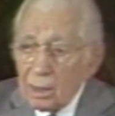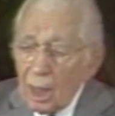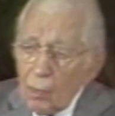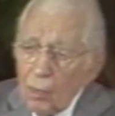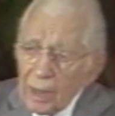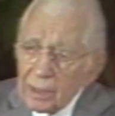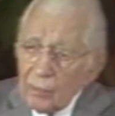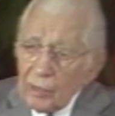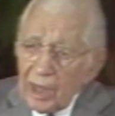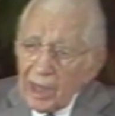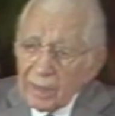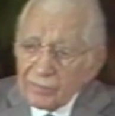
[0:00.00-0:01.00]
Now, why do
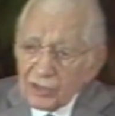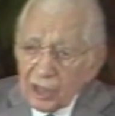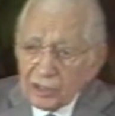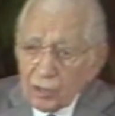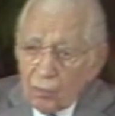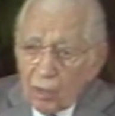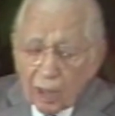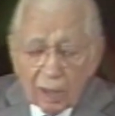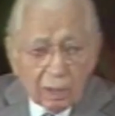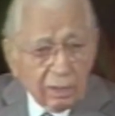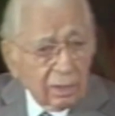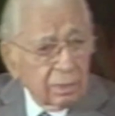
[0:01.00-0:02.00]
we have such a
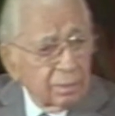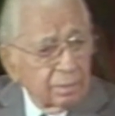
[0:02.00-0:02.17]
world?